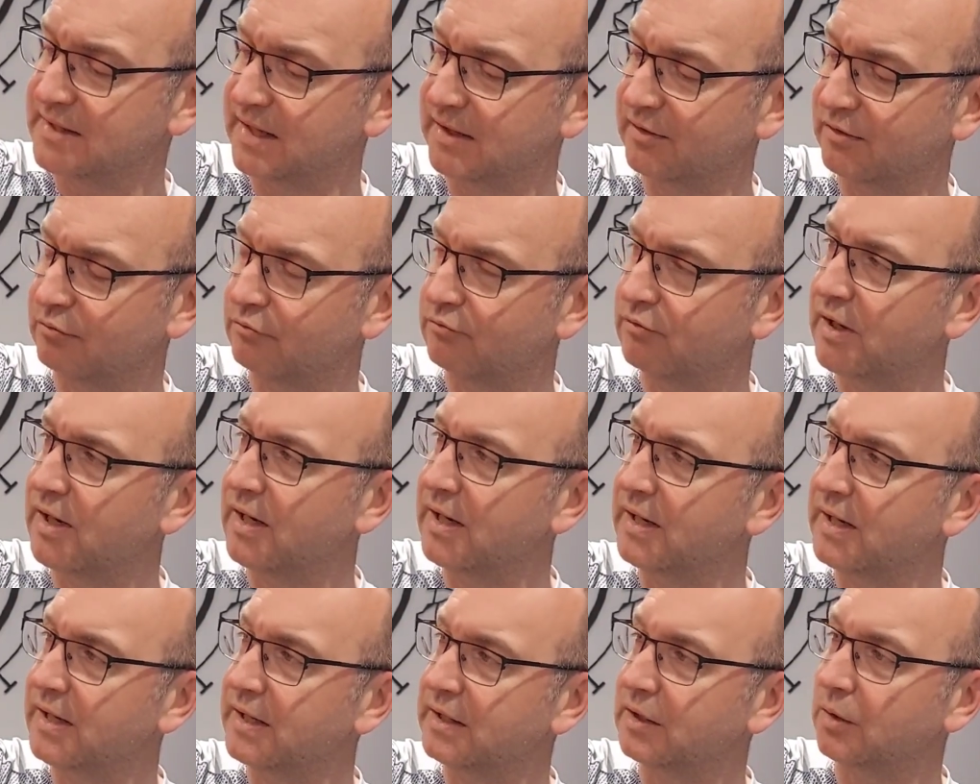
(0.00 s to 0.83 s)
There's
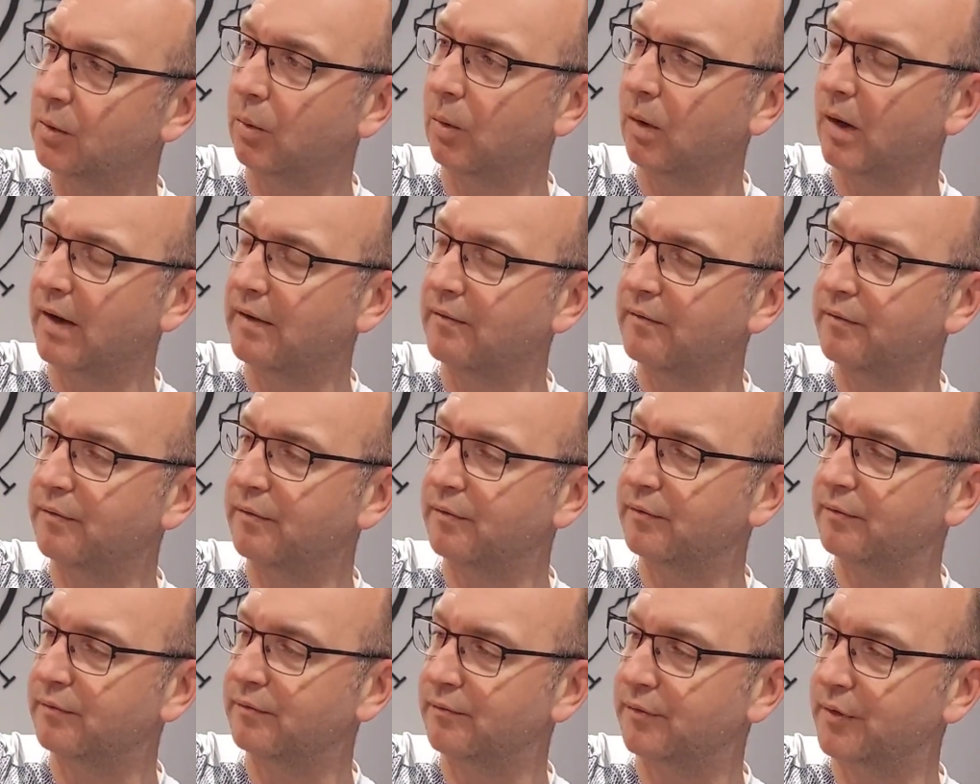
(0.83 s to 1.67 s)
really quite
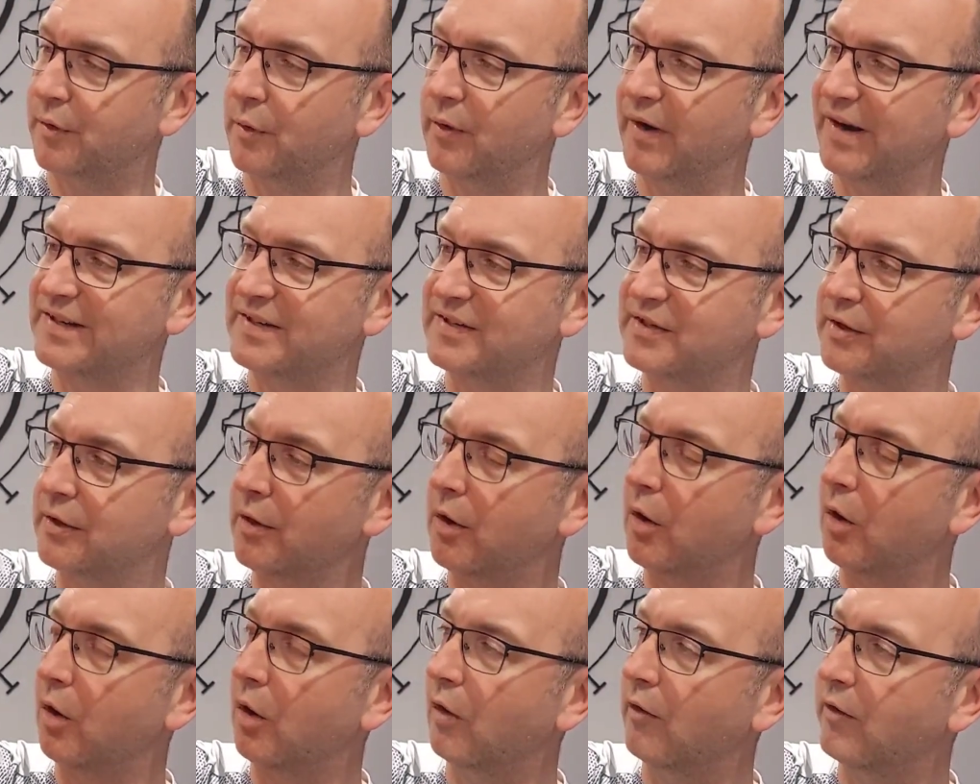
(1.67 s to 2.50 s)

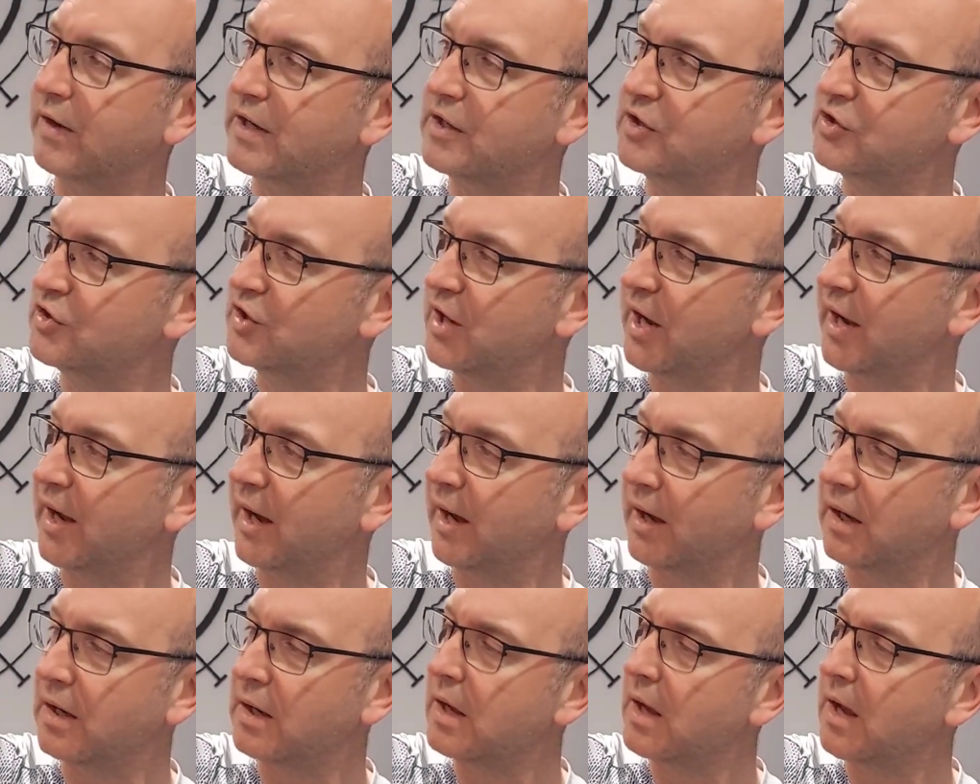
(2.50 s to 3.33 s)
fluorescent orange
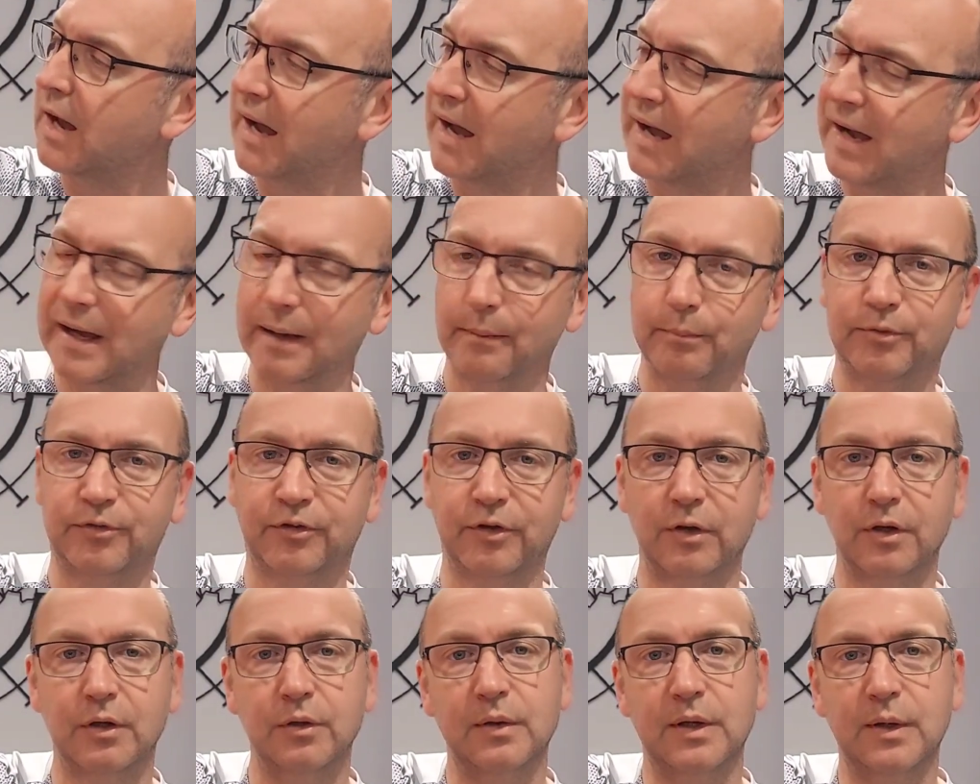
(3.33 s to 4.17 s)
here.
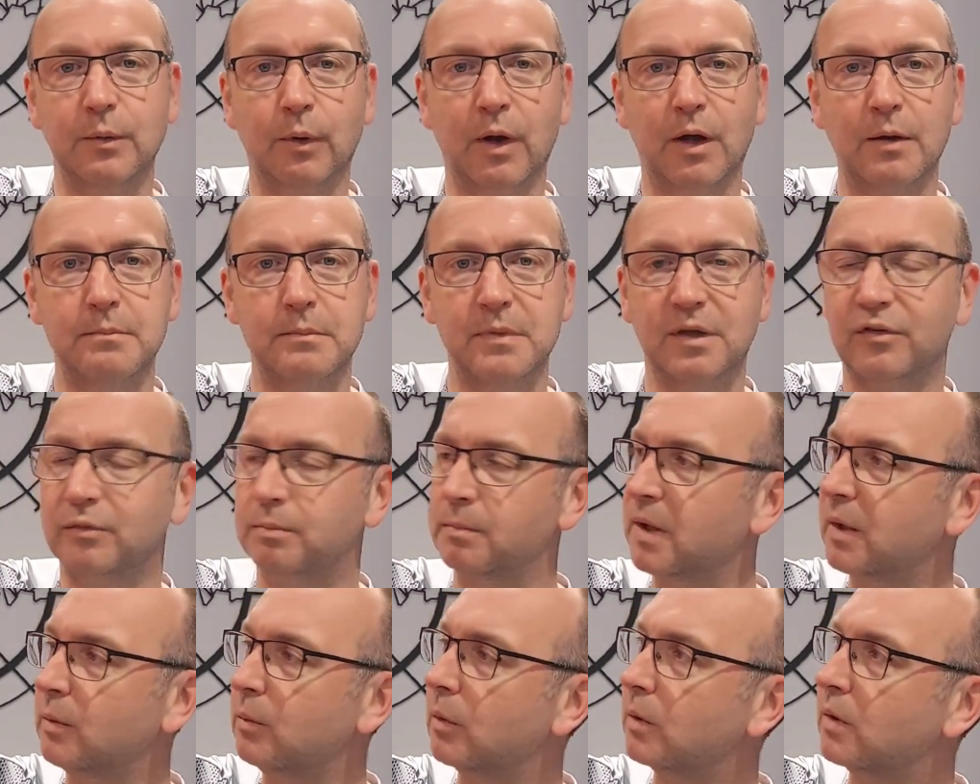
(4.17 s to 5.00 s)
Absolutely won't miss
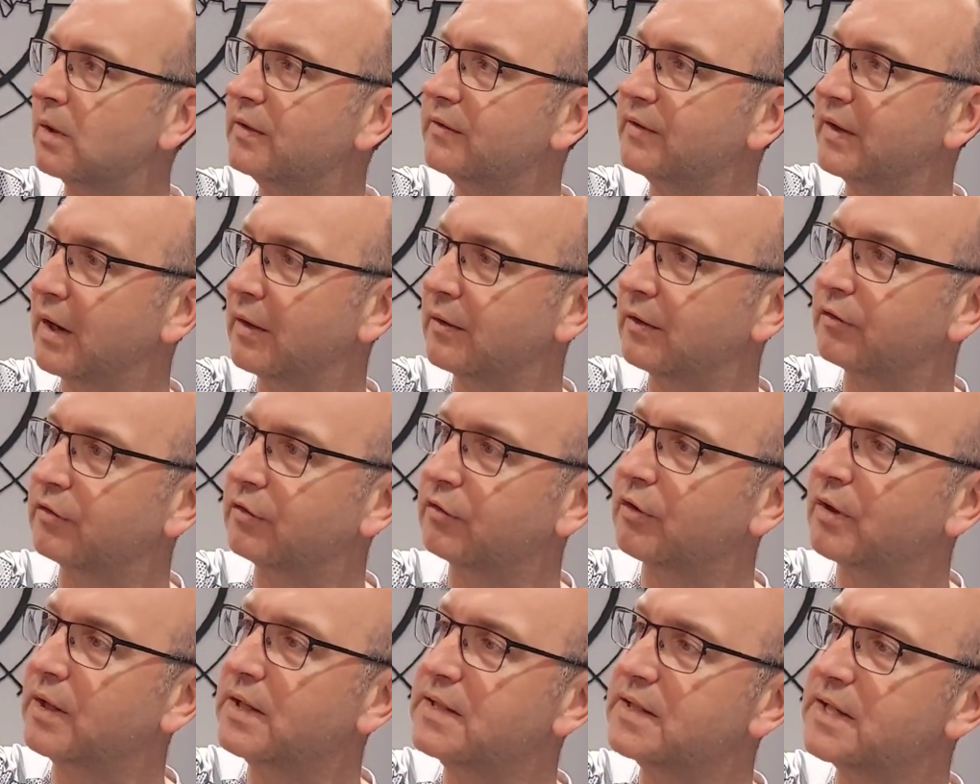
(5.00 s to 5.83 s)
me walking down the
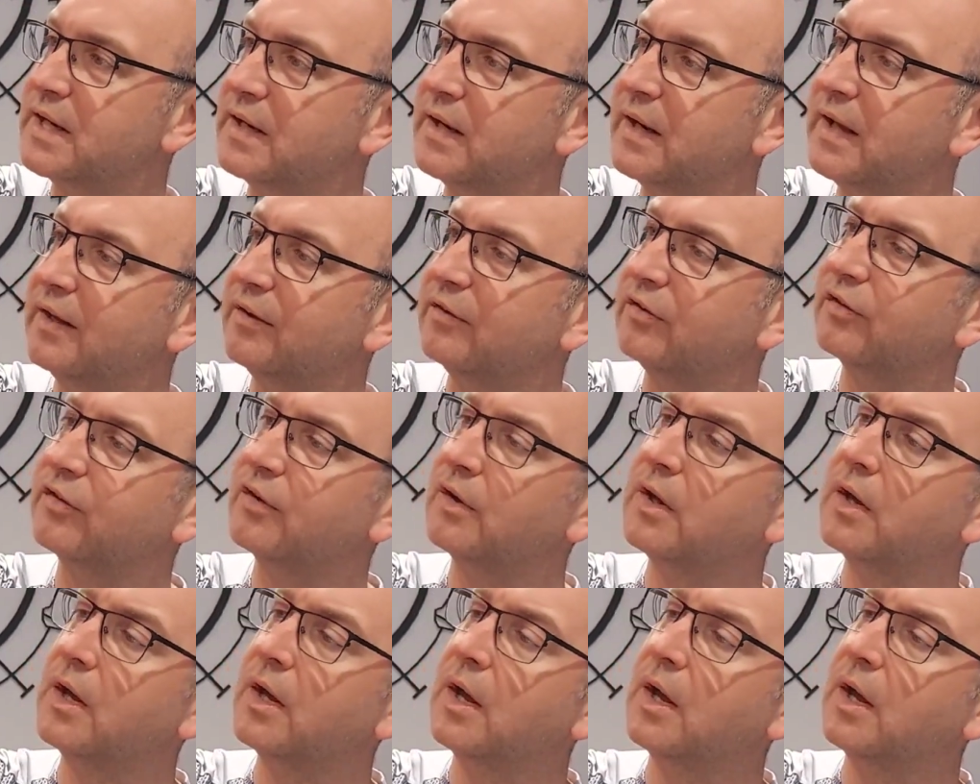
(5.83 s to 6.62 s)
street in this.